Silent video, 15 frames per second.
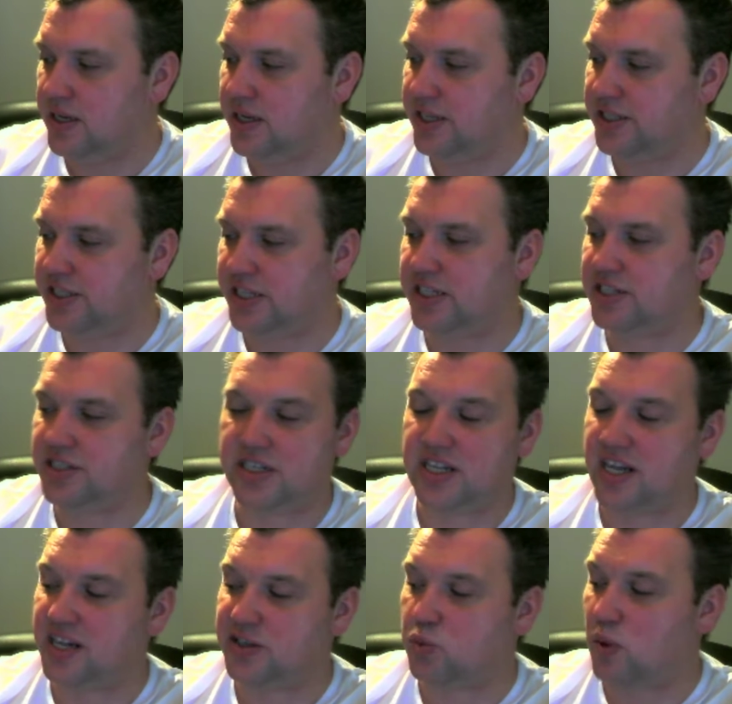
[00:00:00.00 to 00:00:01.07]
It says it
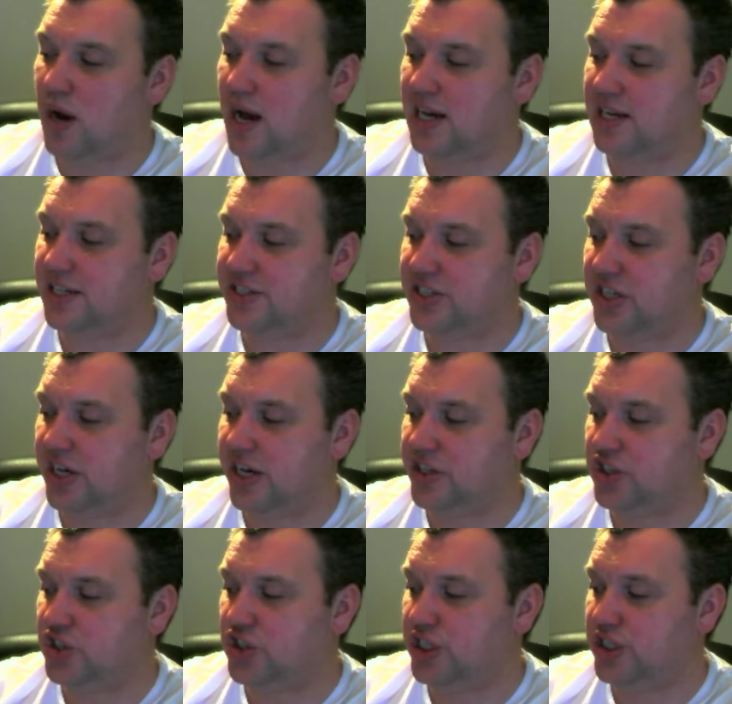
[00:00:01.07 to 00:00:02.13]
has wireless,
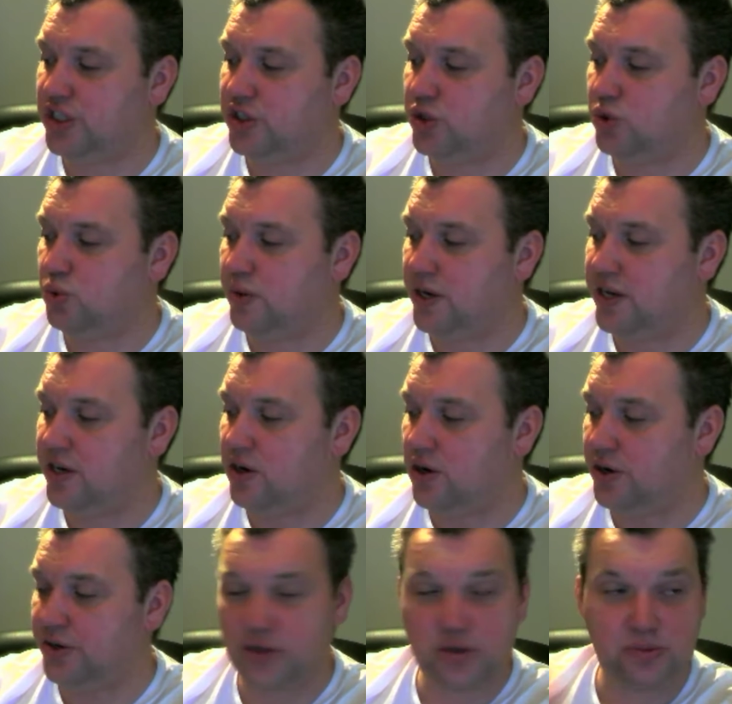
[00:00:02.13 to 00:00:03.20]
HD, two-way
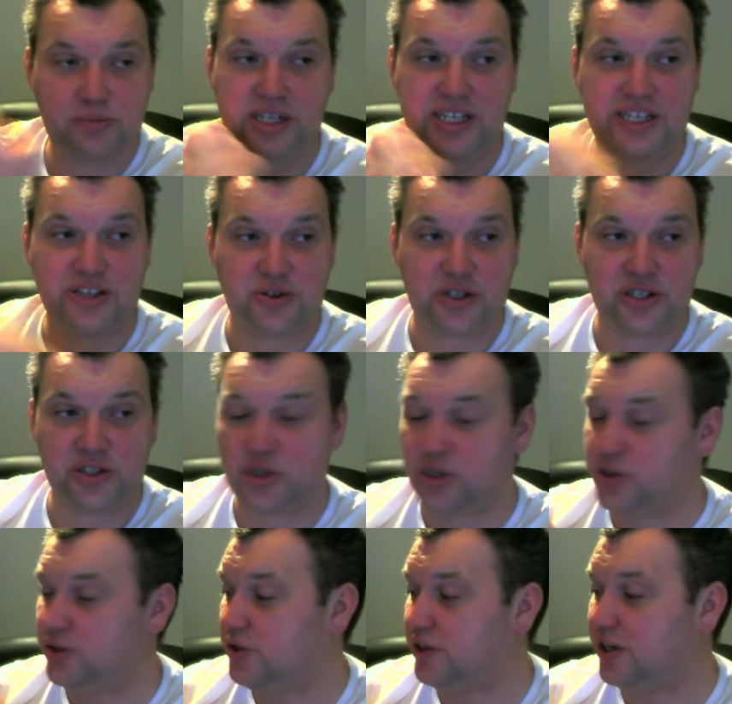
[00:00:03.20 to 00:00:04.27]
audio, meaning you can
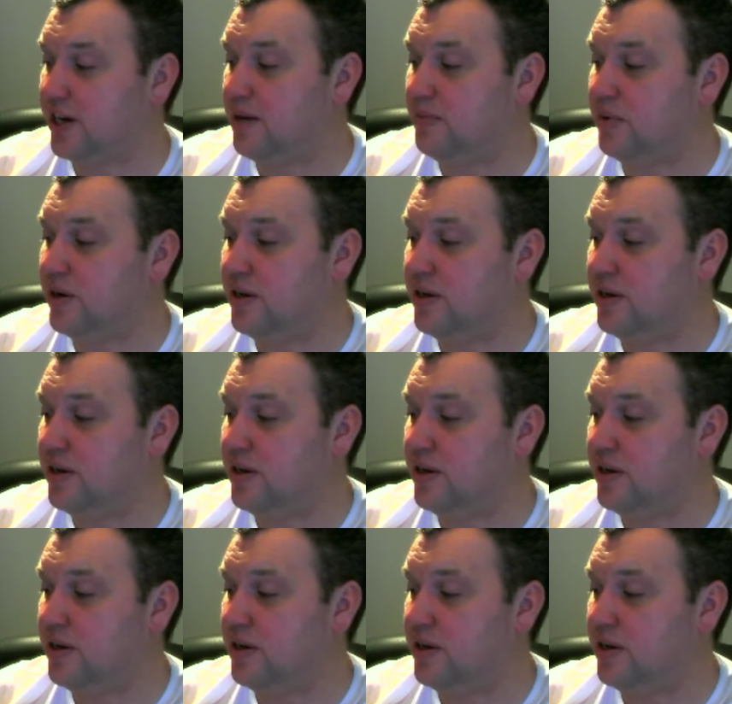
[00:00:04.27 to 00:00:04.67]
talk to the camera